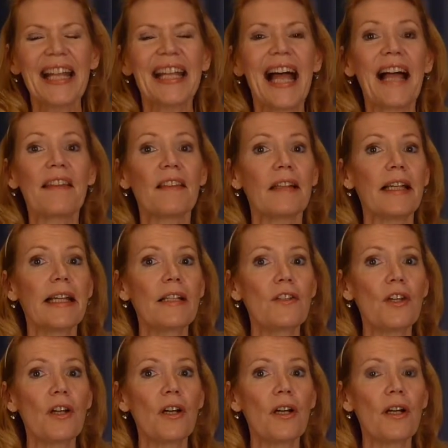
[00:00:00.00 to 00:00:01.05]
Kathleen
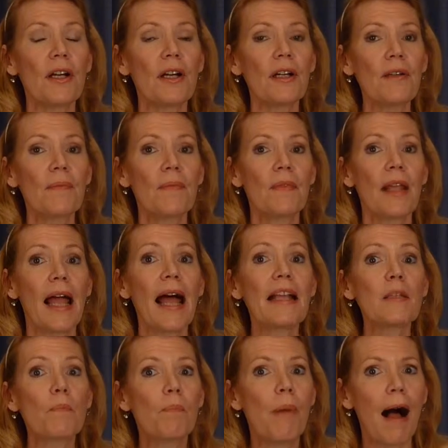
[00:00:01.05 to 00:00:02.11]
Turner
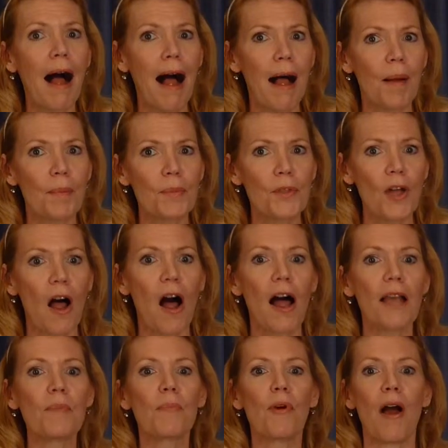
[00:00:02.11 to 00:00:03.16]
has bombed
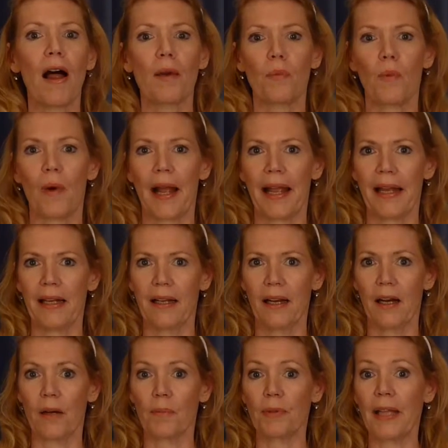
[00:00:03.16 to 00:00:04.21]
on Broadway.
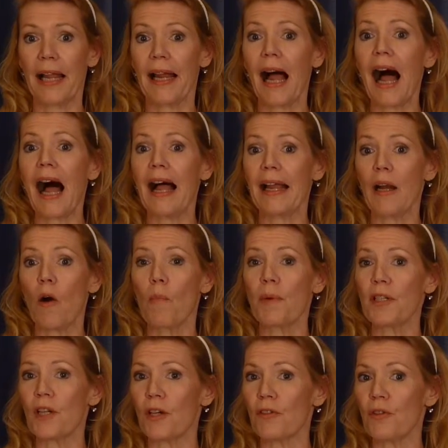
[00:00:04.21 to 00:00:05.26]
Her play High
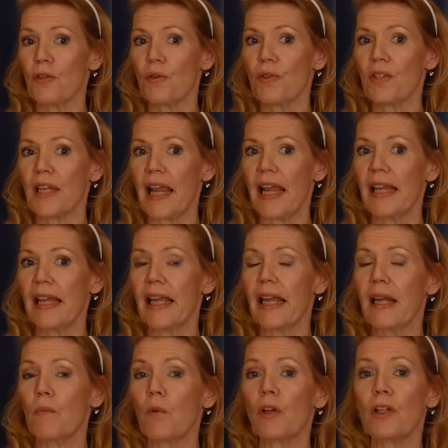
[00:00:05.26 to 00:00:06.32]
opened on Tuesday
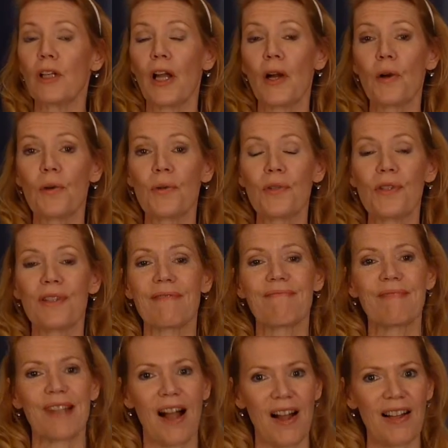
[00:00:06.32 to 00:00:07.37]
and will close
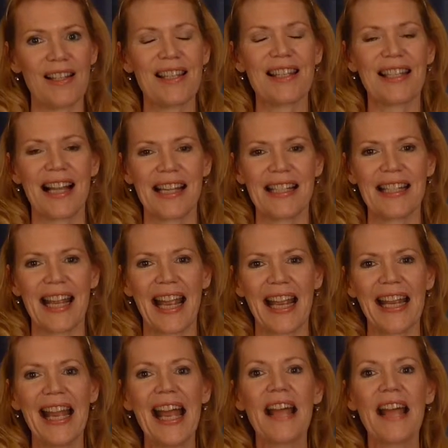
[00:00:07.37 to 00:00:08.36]
on Sunday.